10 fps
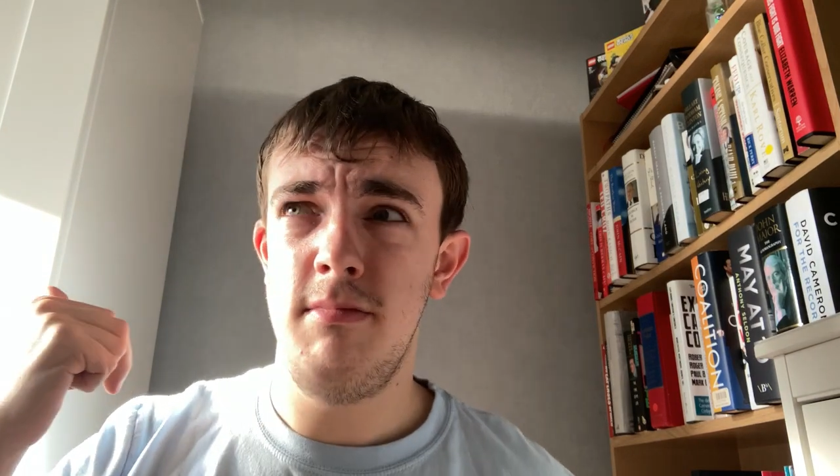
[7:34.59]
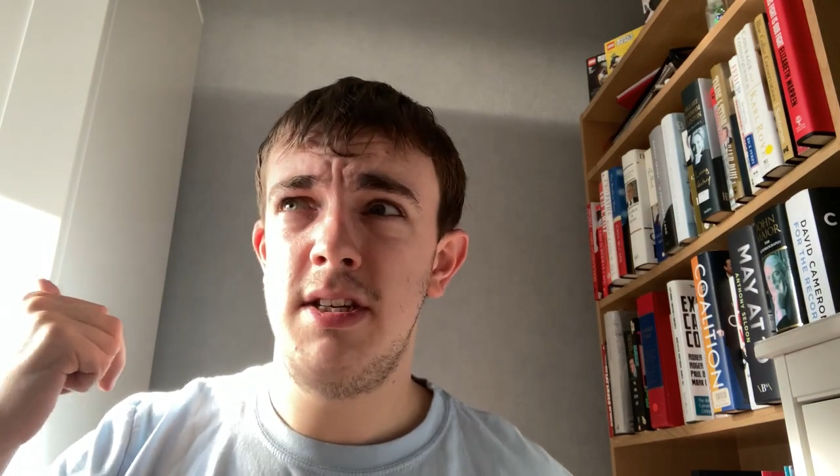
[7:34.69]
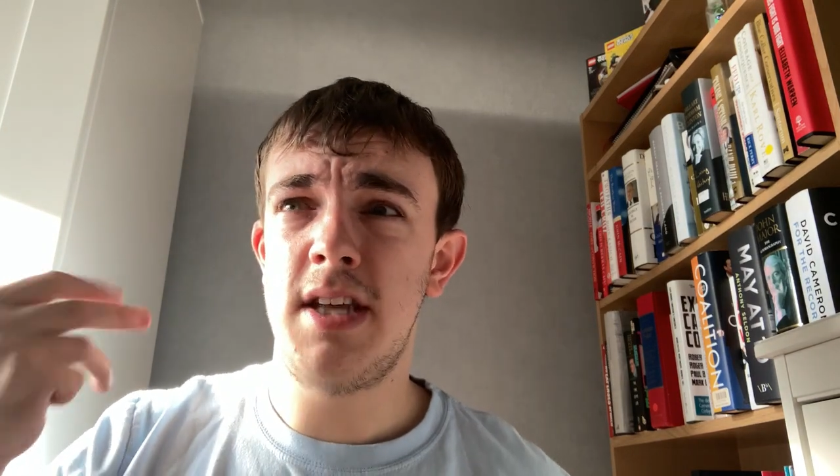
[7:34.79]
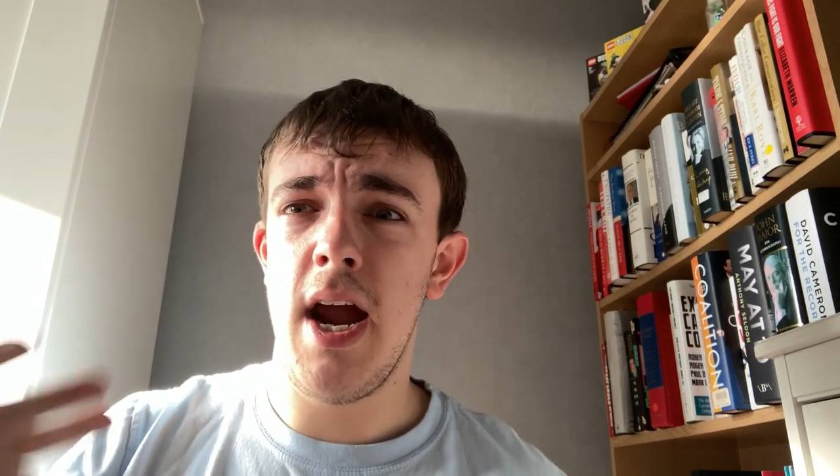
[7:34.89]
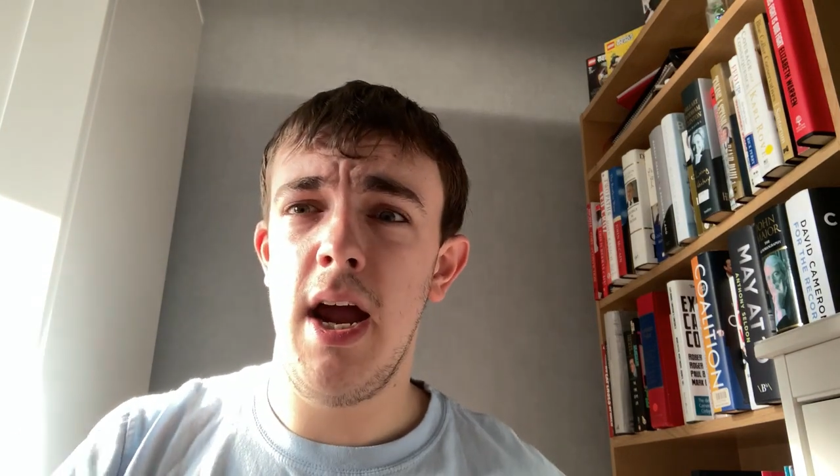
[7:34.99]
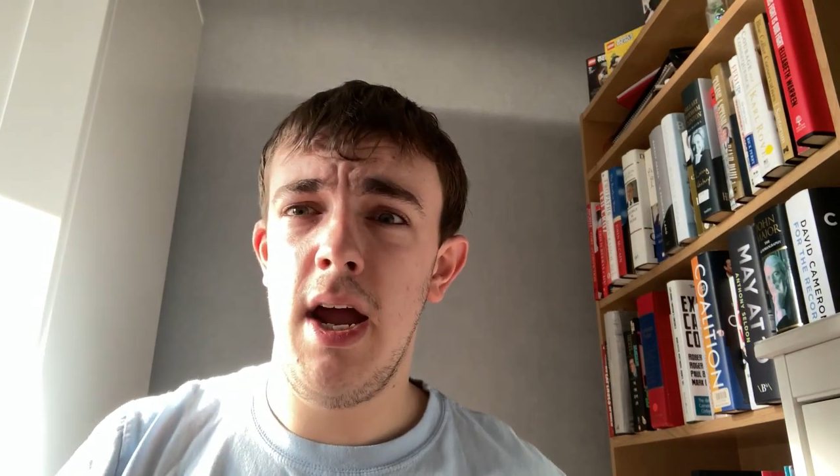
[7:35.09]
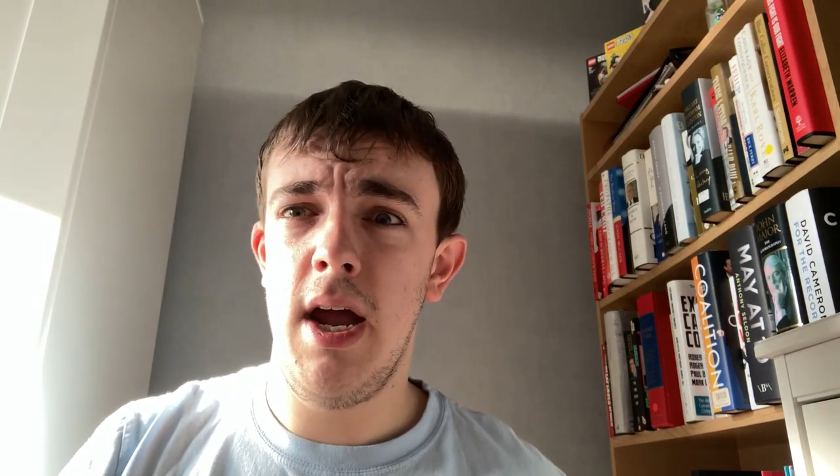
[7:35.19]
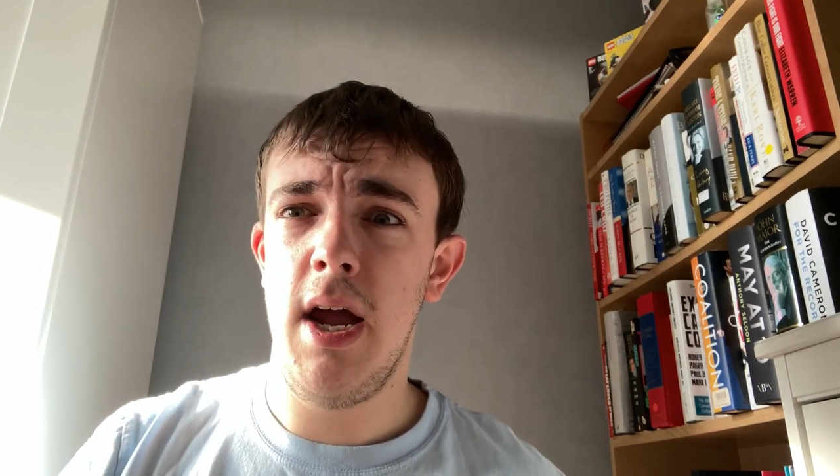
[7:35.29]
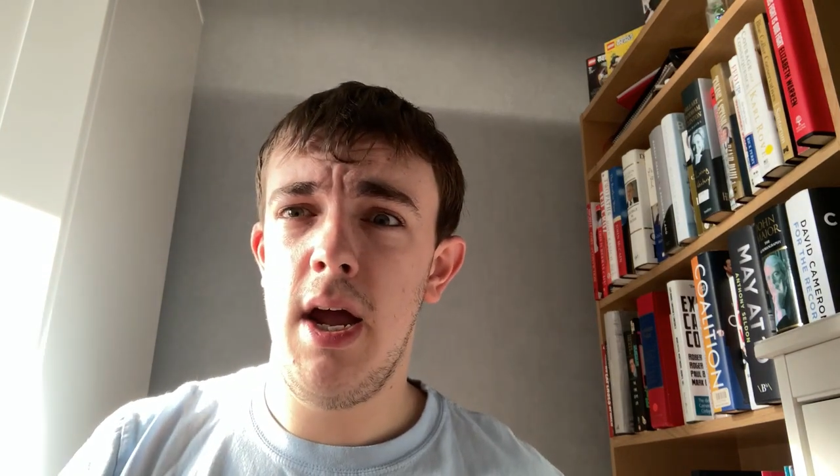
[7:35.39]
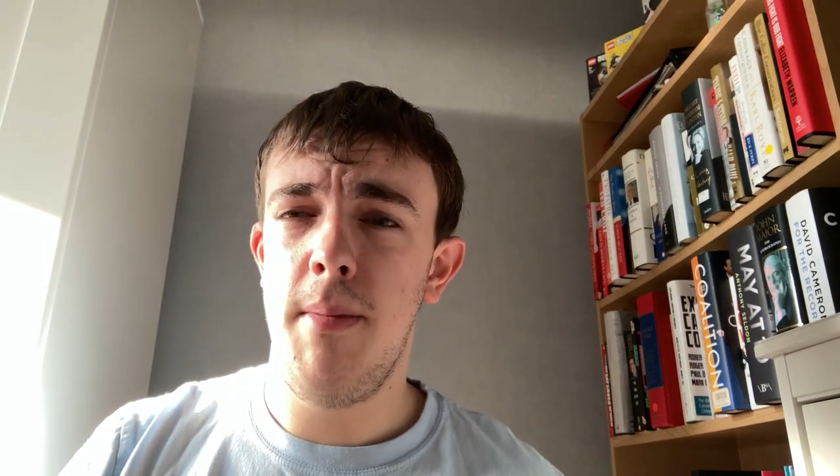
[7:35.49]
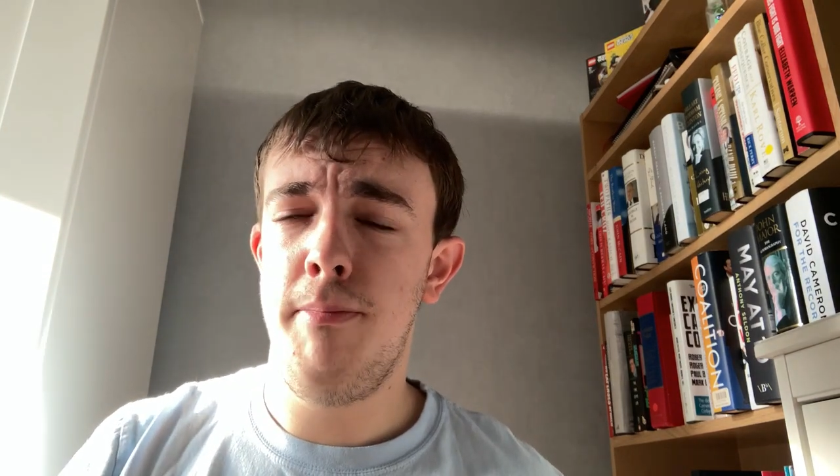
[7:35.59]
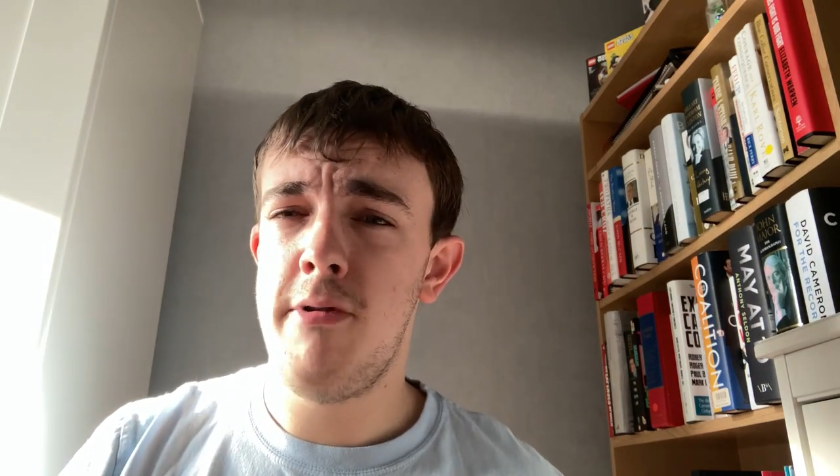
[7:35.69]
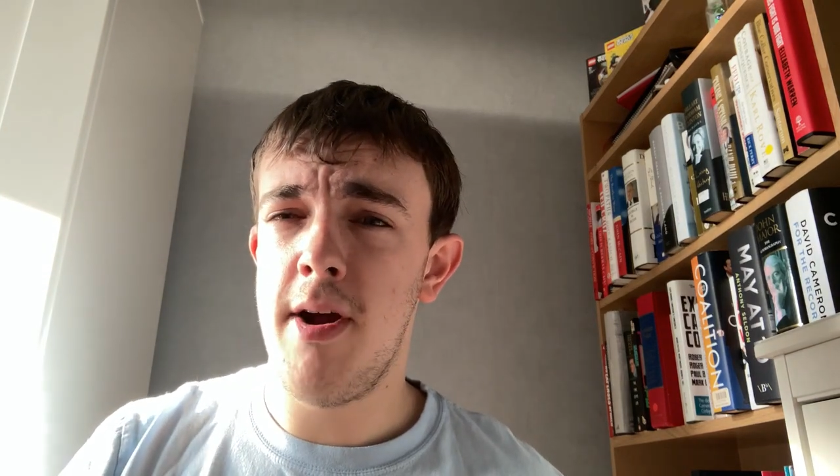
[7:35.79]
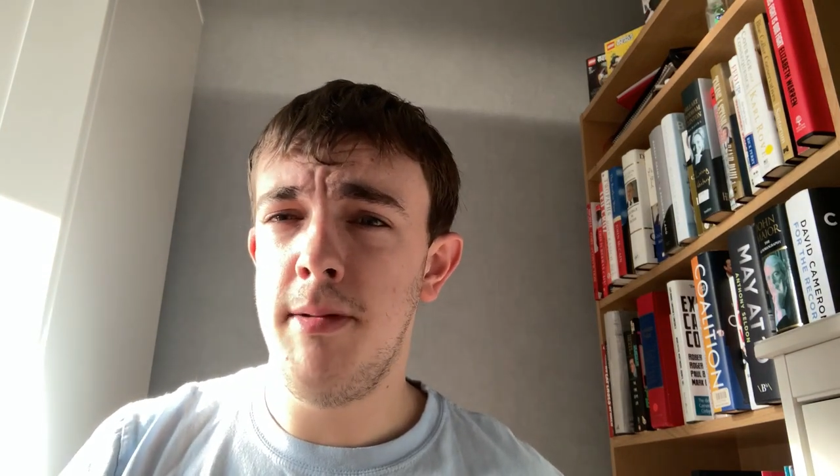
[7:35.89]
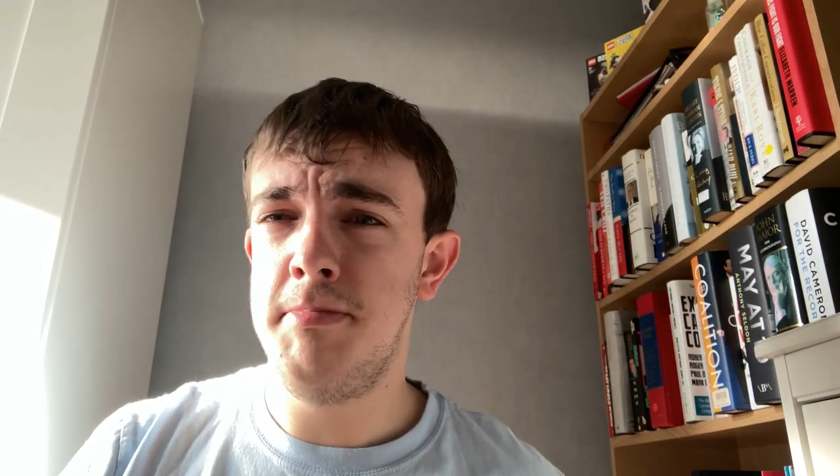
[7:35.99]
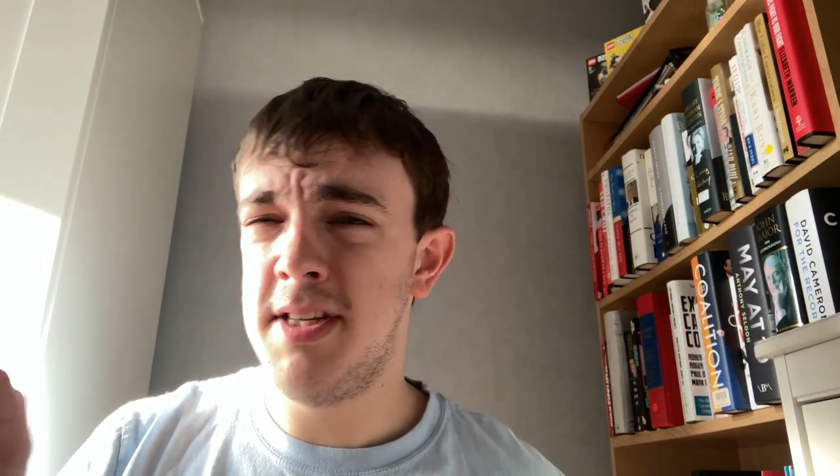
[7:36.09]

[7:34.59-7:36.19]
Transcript: Sign Braille